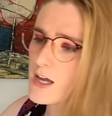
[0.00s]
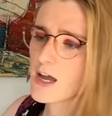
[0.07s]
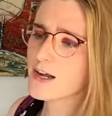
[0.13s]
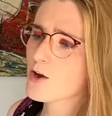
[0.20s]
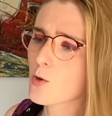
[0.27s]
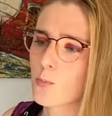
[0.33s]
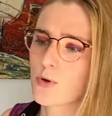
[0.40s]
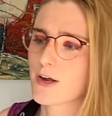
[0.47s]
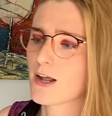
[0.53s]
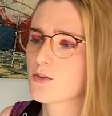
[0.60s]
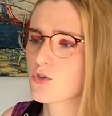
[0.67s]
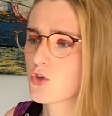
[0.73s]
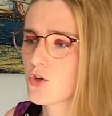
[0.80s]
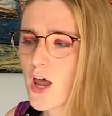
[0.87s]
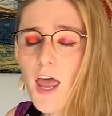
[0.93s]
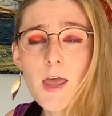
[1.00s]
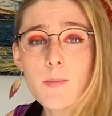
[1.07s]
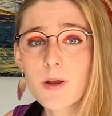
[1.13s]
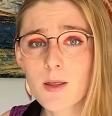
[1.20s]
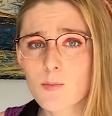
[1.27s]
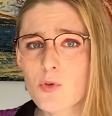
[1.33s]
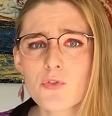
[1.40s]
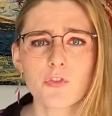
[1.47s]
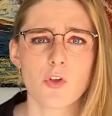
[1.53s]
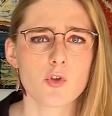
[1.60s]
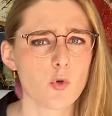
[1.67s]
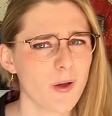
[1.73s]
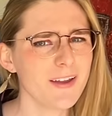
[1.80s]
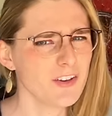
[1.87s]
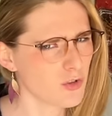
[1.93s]
cannot pronounce her name, and I'm also
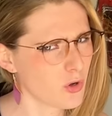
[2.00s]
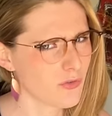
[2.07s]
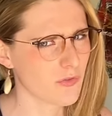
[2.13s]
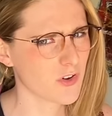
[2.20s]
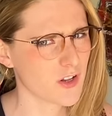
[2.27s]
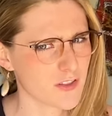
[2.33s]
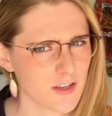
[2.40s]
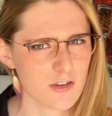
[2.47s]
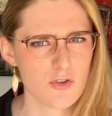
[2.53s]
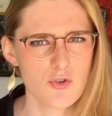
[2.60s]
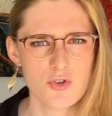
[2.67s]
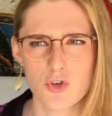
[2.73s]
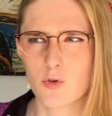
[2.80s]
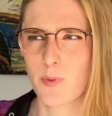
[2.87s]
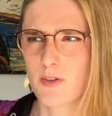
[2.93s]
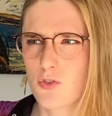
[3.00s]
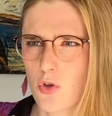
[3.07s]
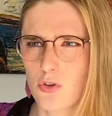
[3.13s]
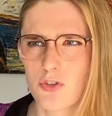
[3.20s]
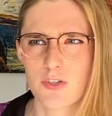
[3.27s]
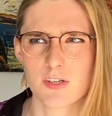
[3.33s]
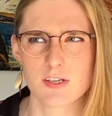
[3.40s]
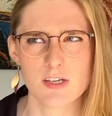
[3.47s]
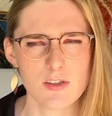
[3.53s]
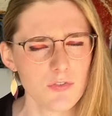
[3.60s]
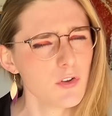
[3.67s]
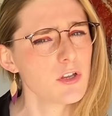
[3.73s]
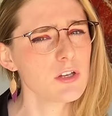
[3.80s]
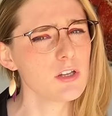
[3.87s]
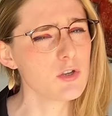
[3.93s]
quite confident that YouTube has gotten
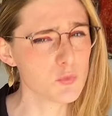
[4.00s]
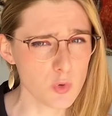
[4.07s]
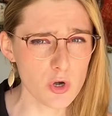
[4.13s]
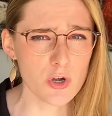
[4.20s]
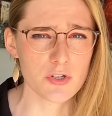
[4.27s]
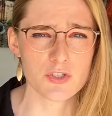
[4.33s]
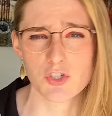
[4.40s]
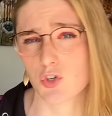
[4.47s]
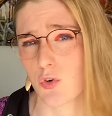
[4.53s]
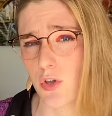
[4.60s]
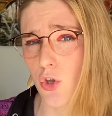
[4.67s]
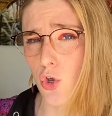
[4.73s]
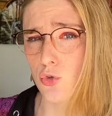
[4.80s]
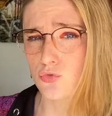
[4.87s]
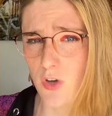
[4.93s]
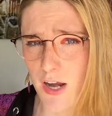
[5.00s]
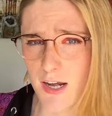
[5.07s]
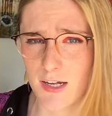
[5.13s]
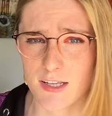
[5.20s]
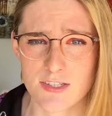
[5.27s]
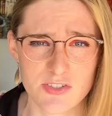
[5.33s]
significantly worse during her reign as